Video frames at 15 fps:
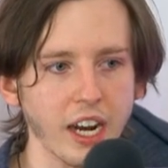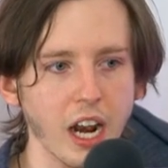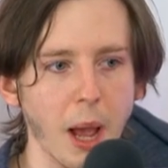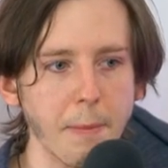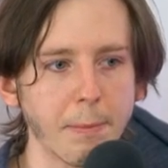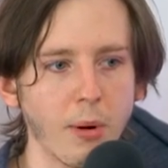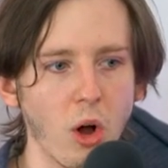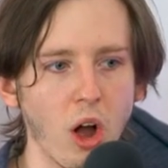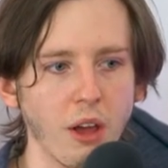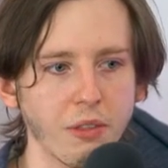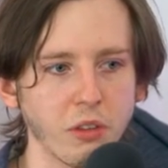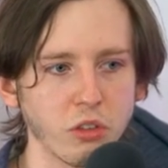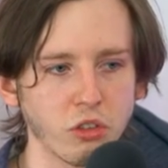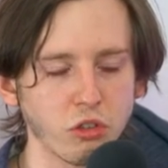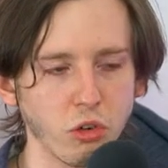and I bought
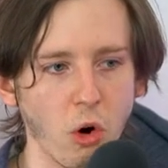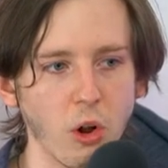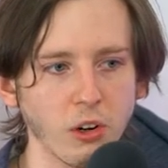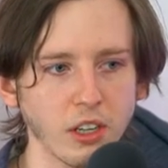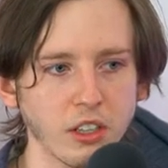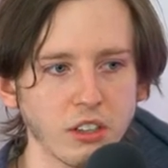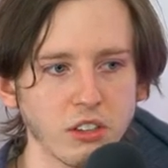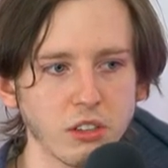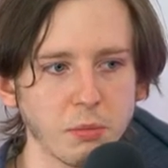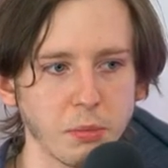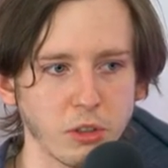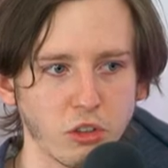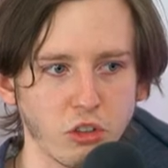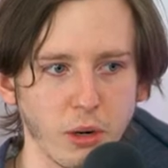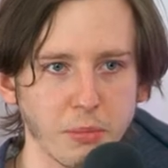the strongest
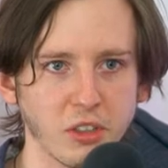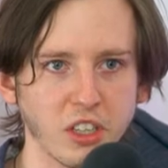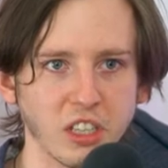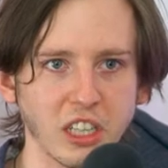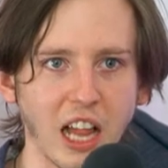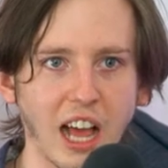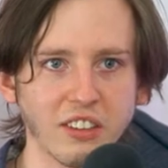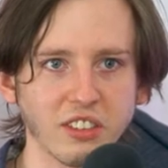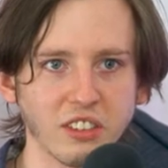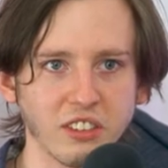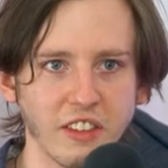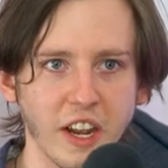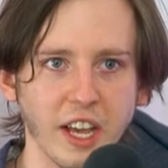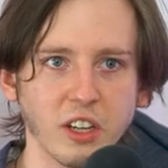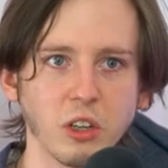prescription glasses
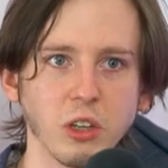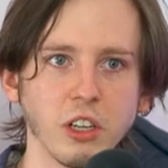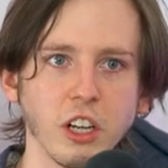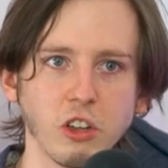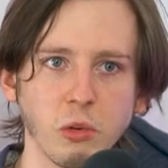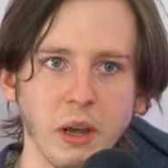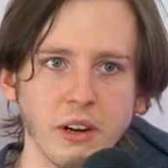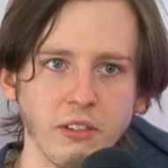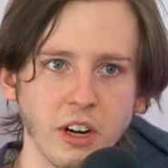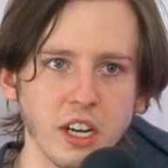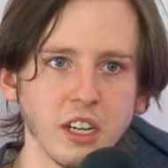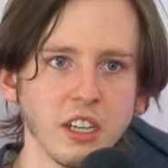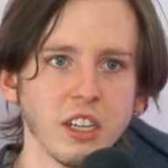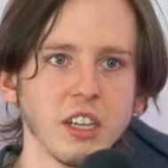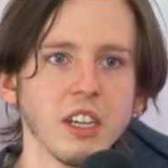that I could at Duane Reade.